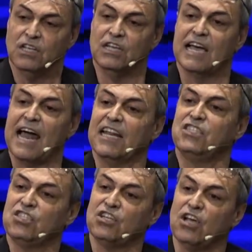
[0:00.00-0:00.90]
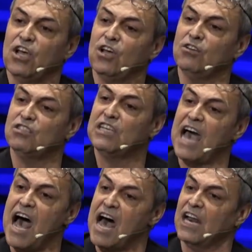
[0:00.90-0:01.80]
You got to choose
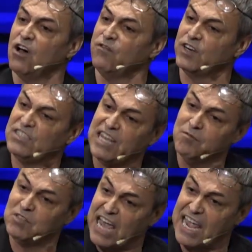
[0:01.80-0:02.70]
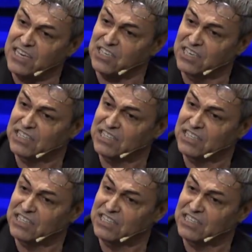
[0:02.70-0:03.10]
God over temptation